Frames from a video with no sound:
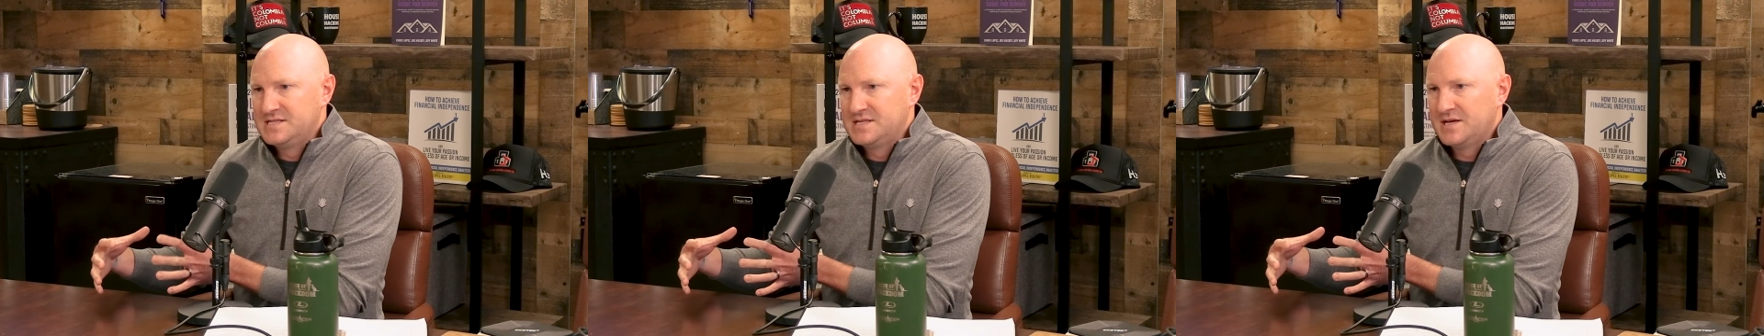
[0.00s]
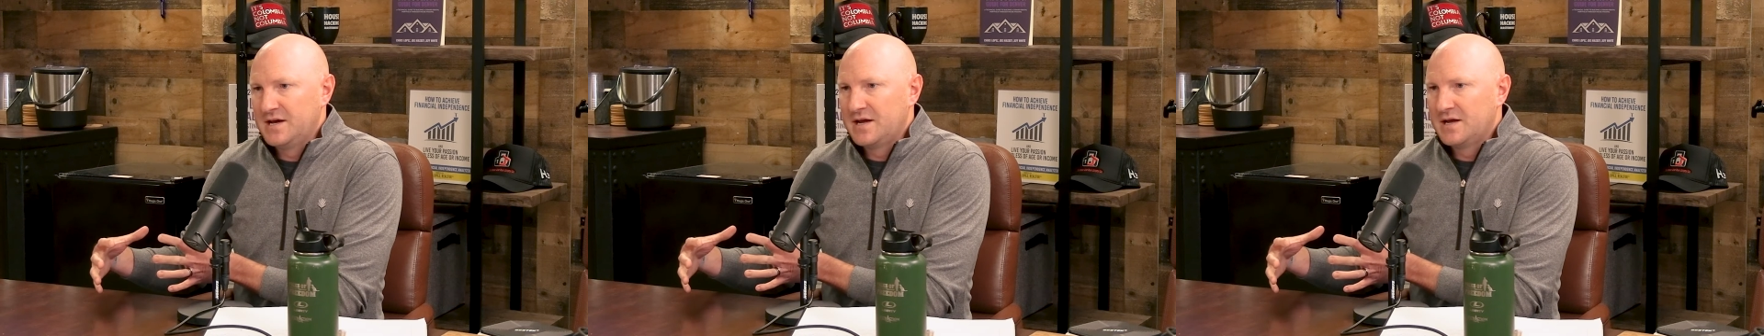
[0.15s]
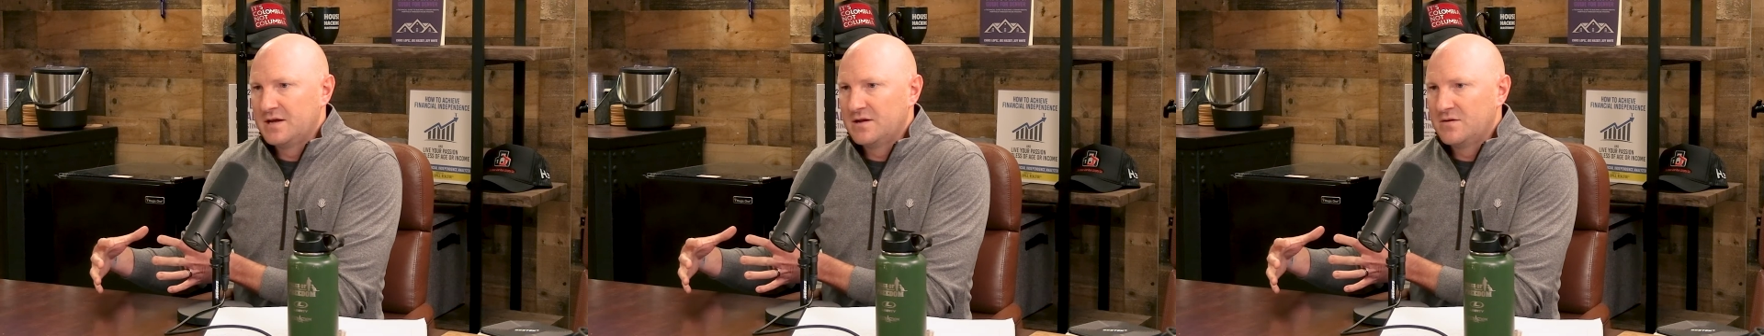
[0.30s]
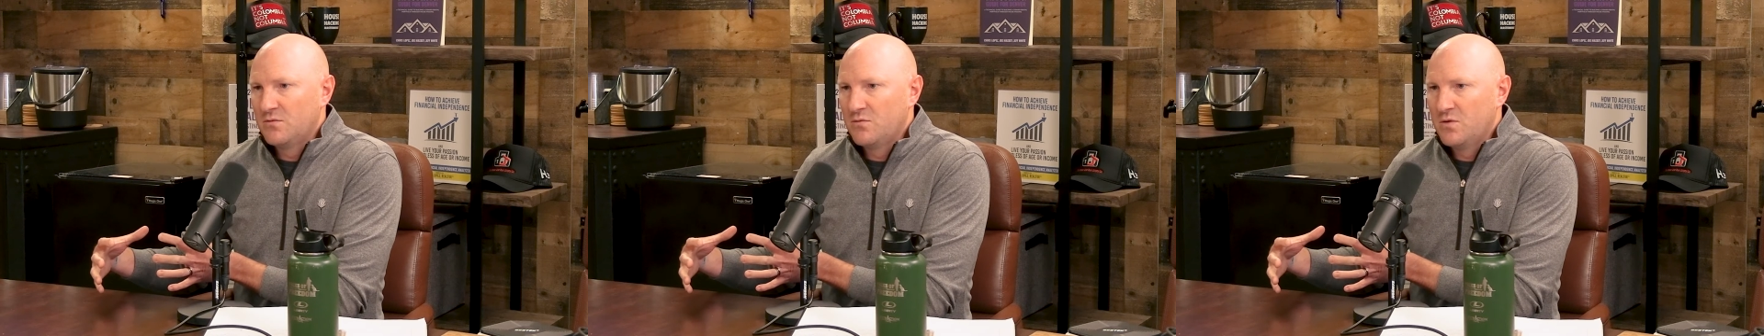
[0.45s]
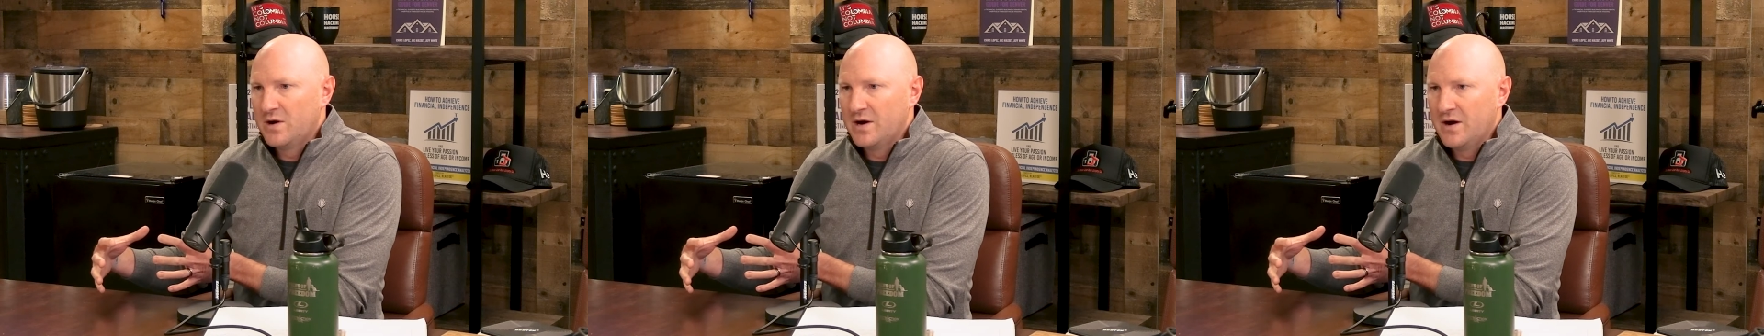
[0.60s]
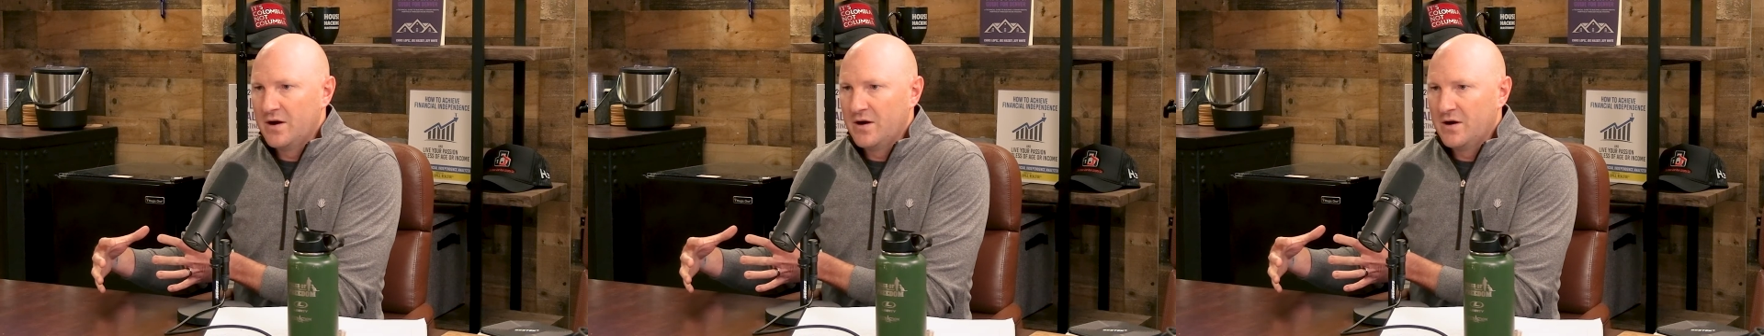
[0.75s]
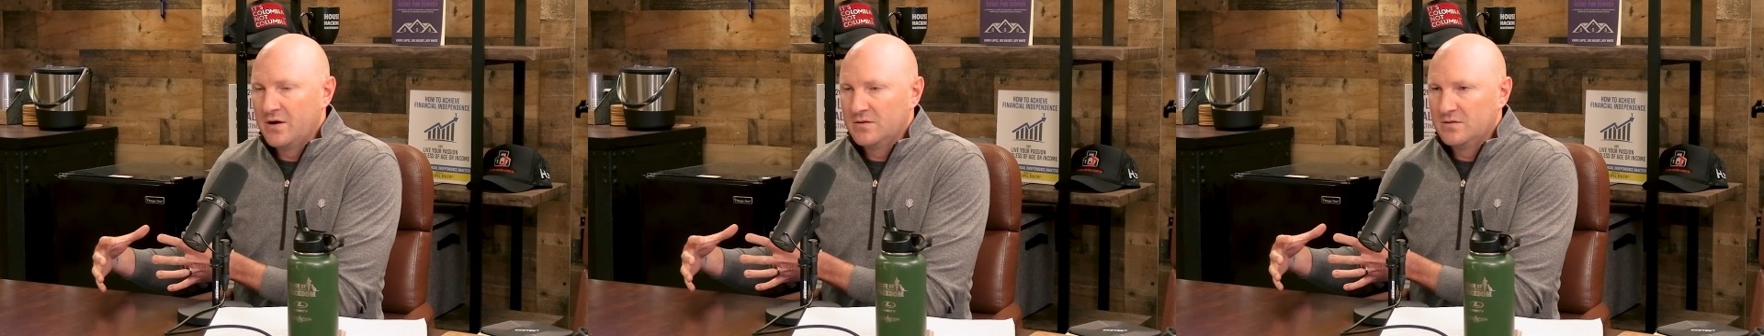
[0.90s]
site
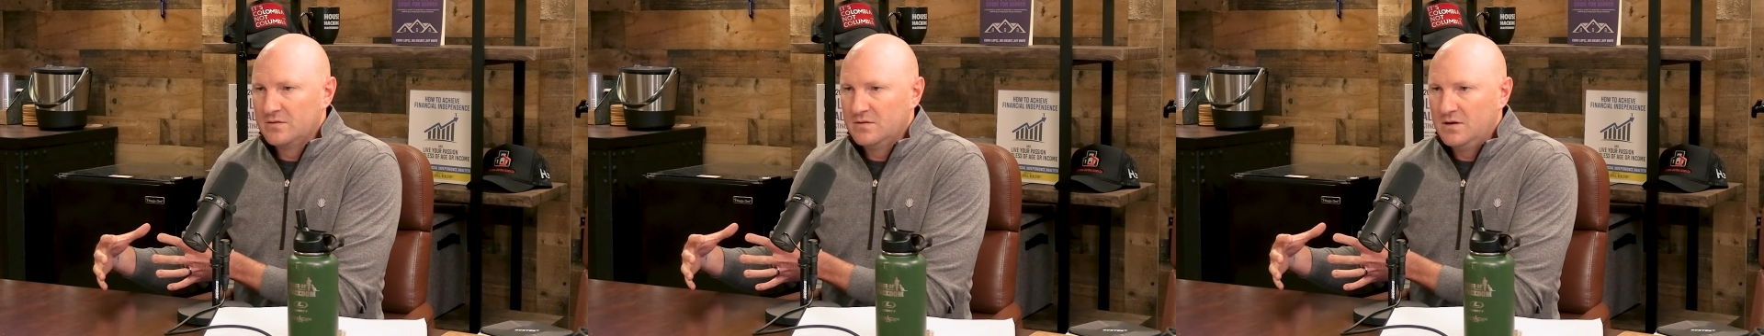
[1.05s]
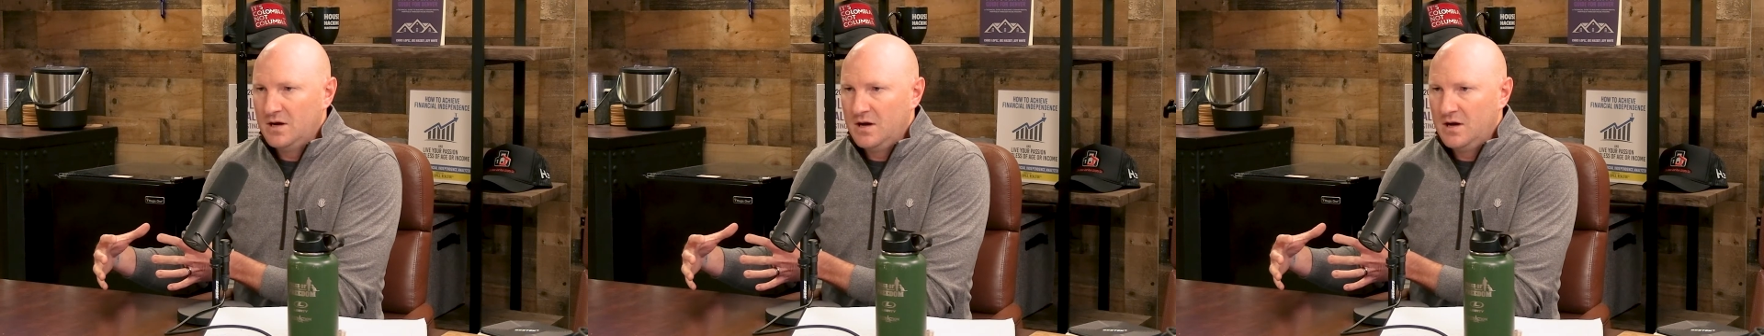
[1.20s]
where